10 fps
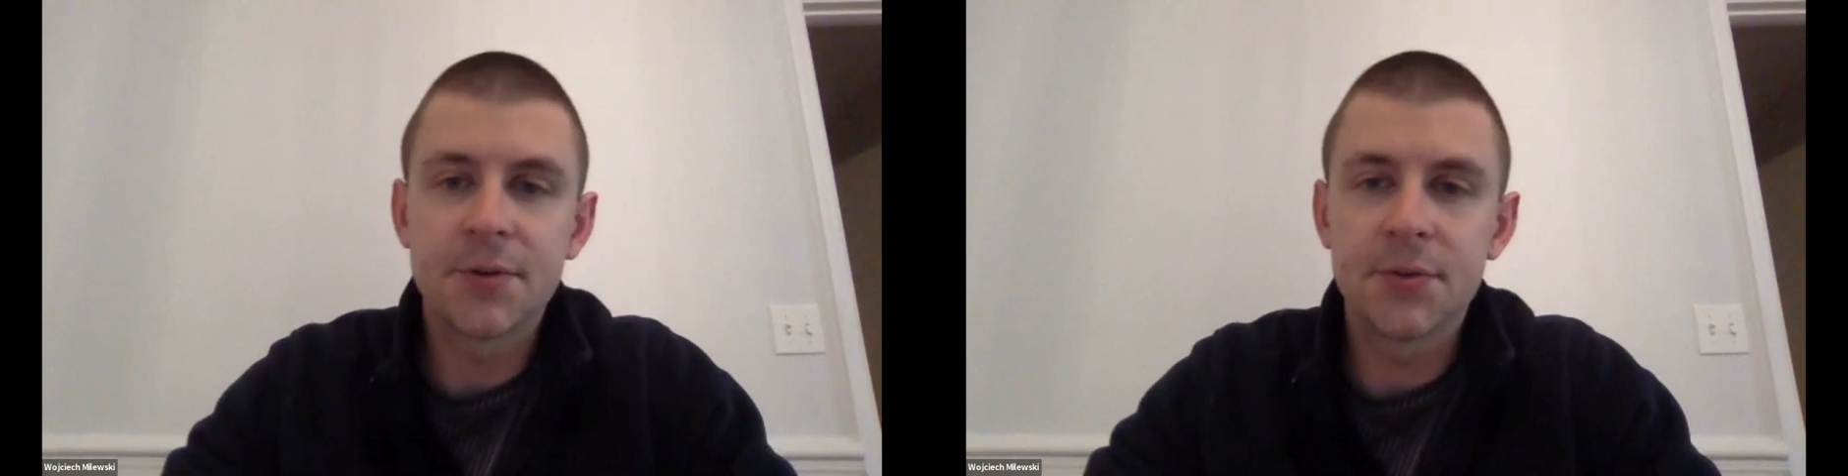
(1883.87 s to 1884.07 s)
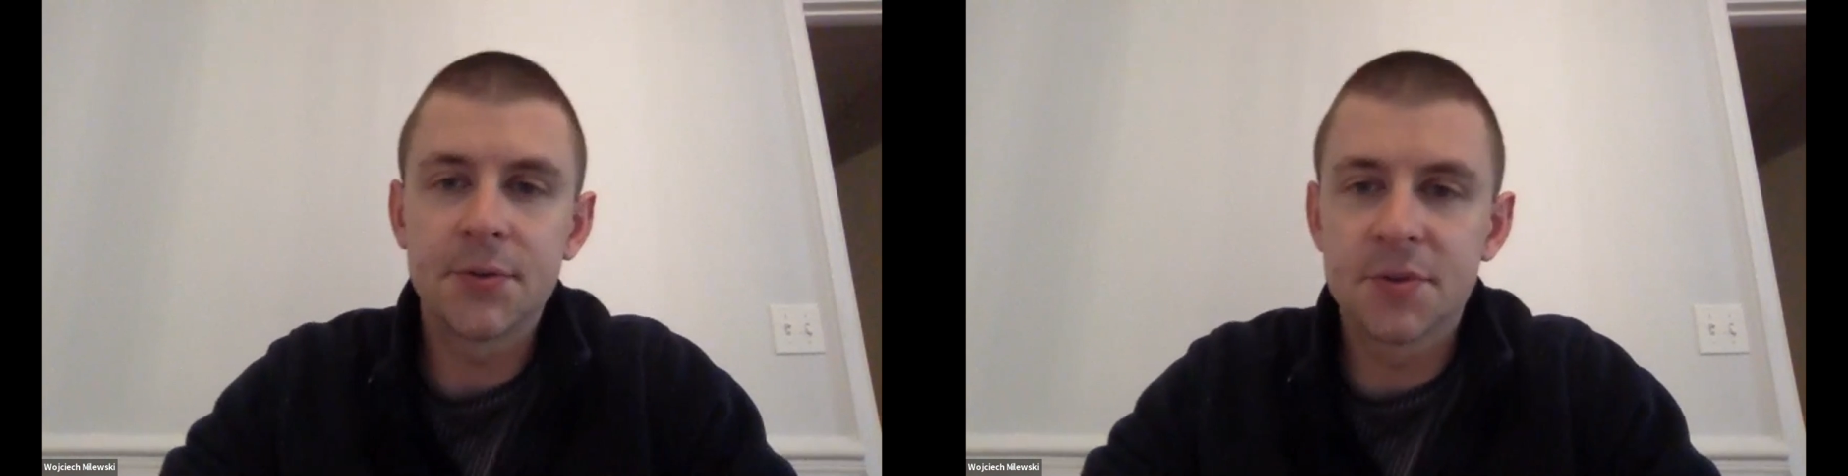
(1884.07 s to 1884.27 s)

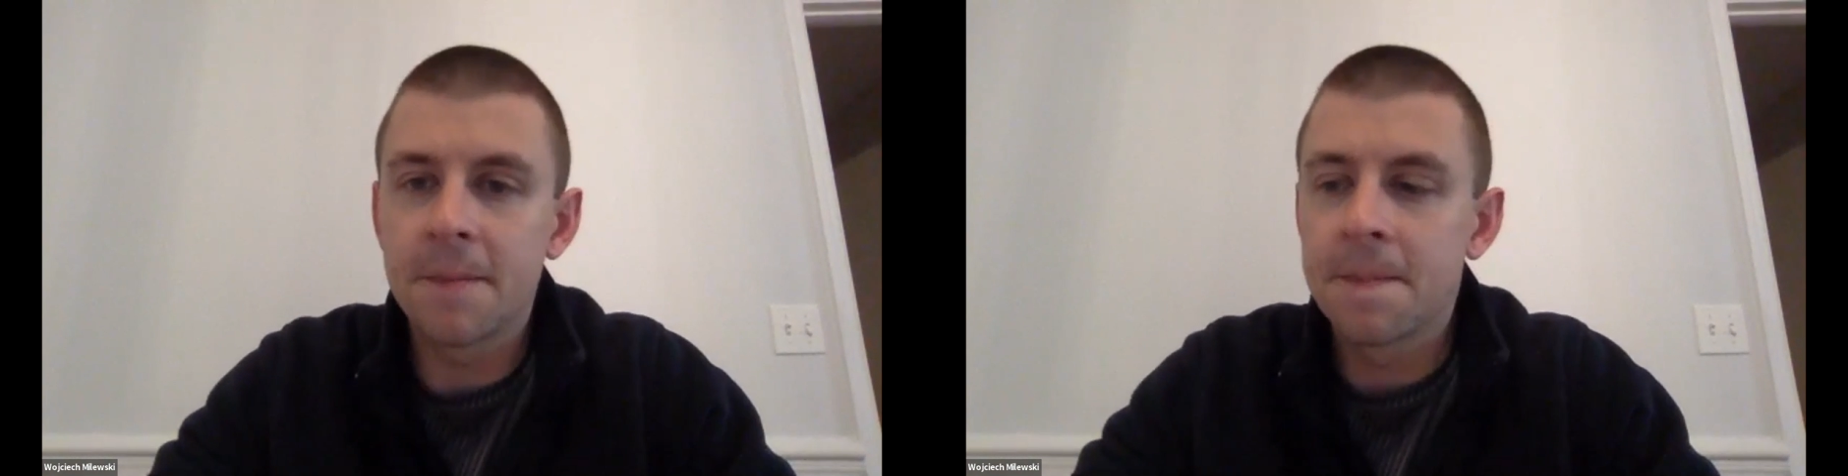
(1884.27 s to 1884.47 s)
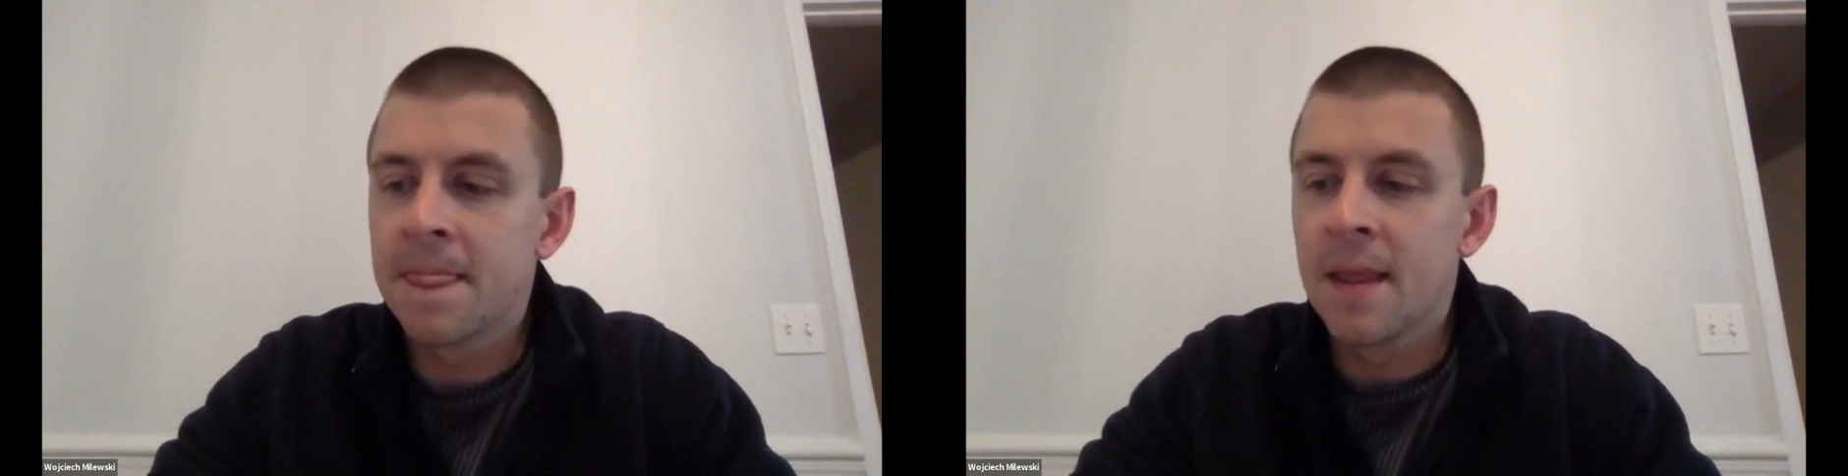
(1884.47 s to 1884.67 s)
mentioned
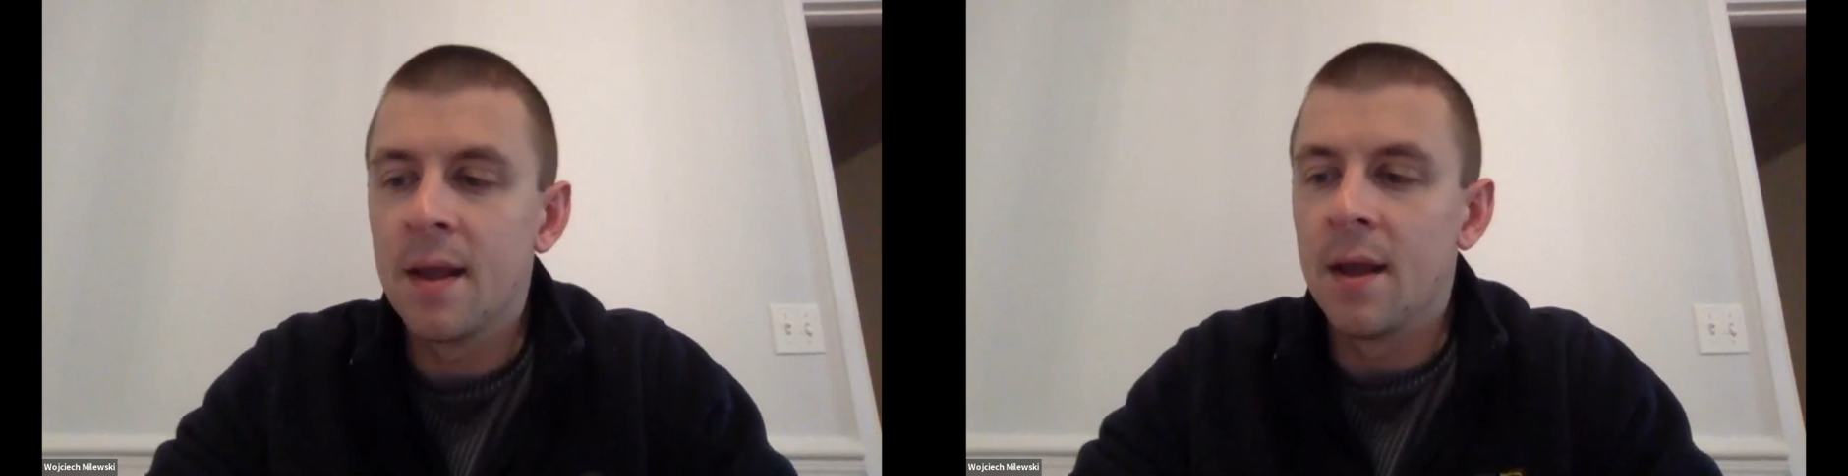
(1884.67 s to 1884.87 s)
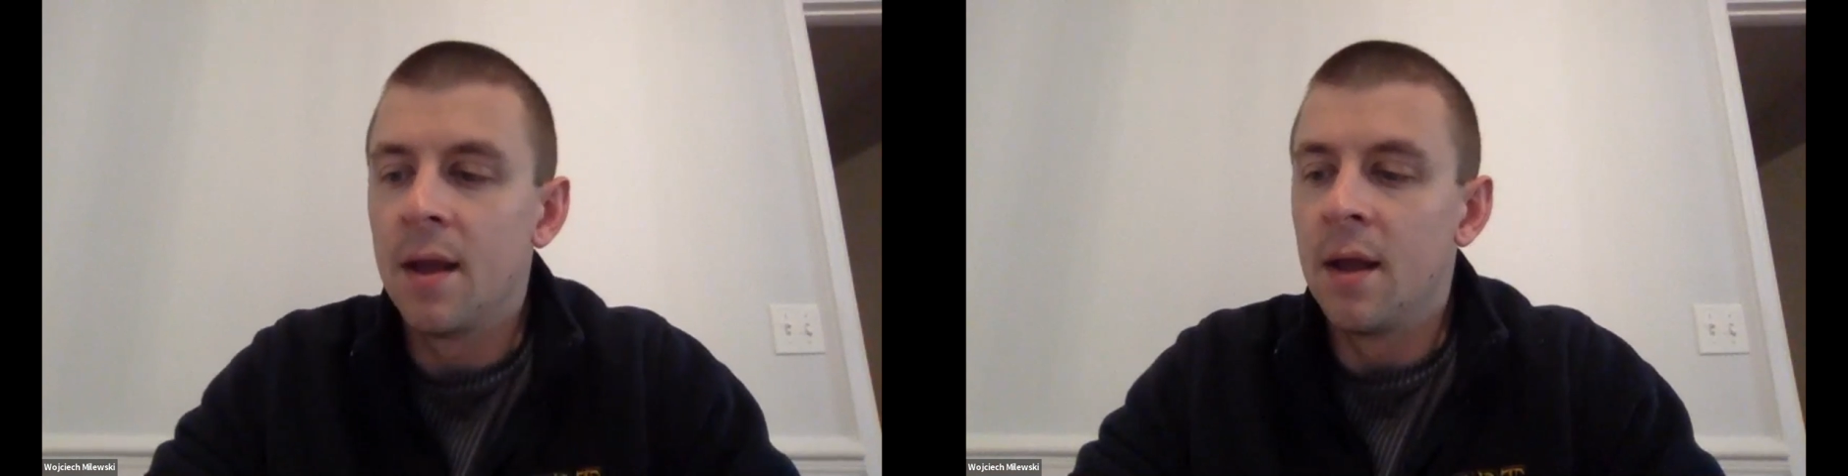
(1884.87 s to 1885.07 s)
fundamentals, but